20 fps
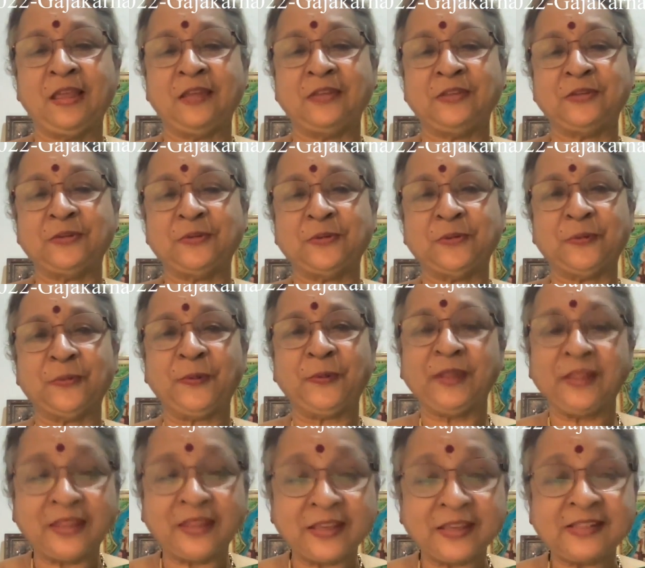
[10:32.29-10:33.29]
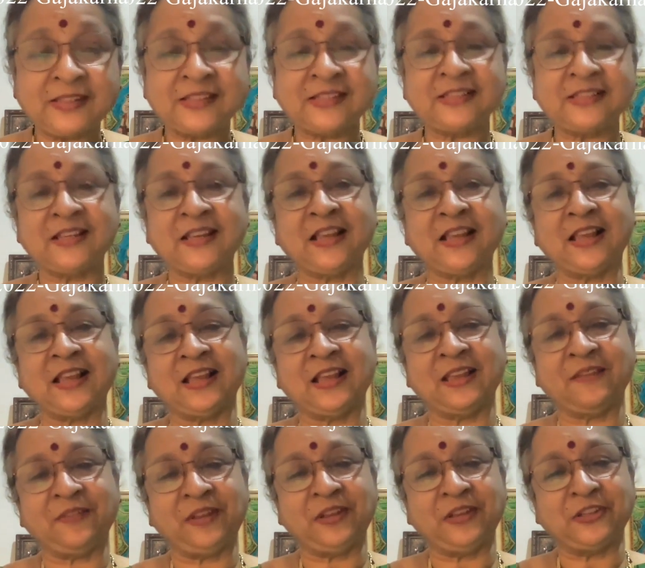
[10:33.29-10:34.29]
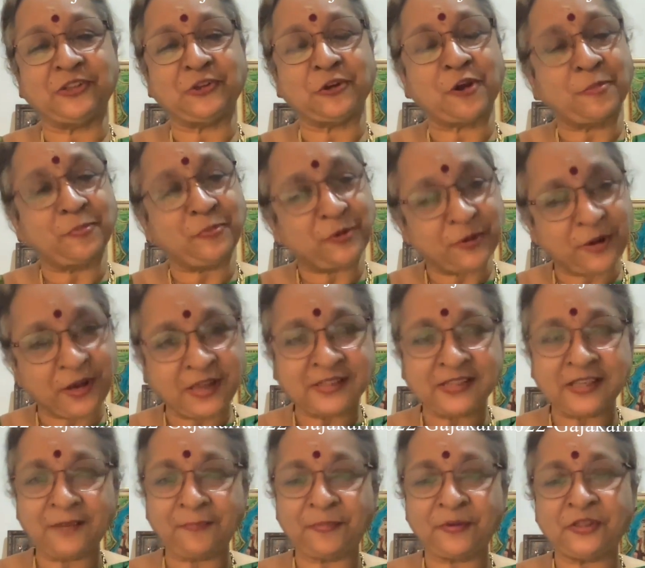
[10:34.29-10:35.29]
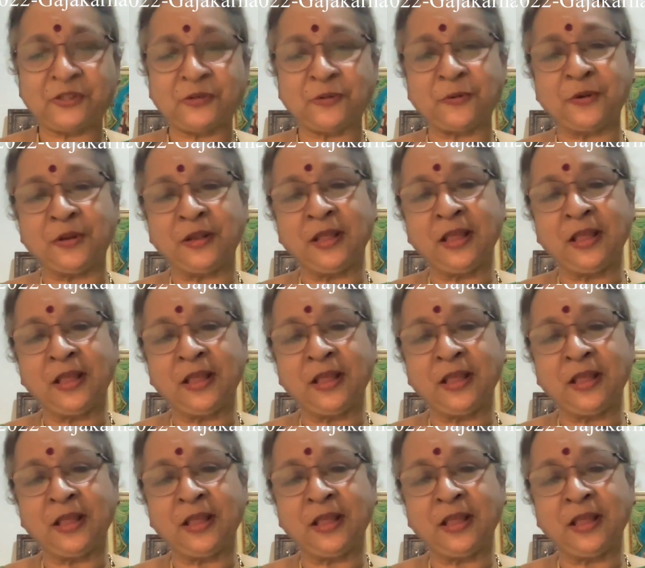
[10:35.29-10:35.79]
So with this, we'll stop today's episode.